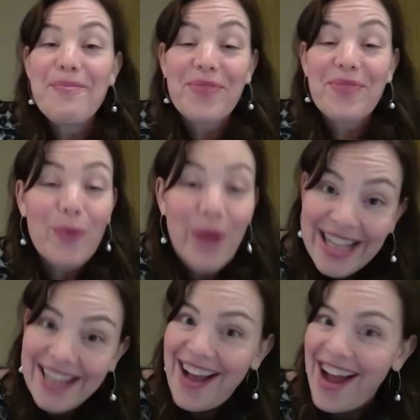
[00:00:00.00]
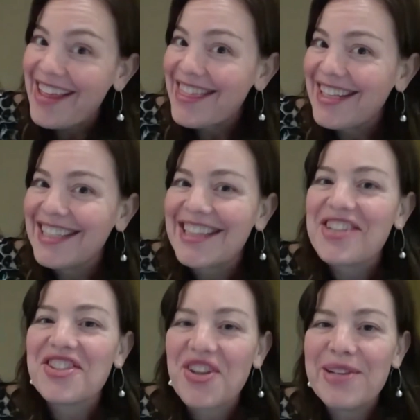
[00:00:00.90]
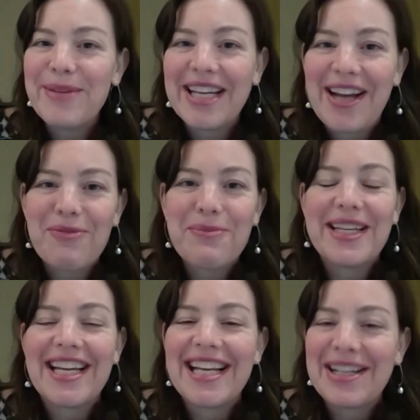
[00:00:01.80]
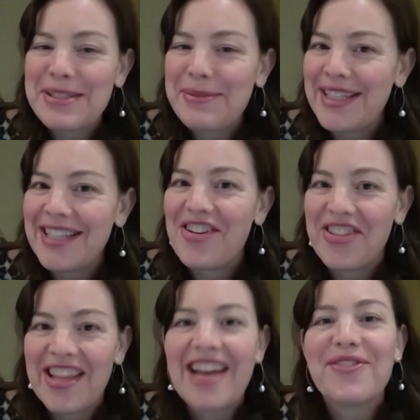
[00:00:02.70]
Well, I think there's going to be a government announcement on that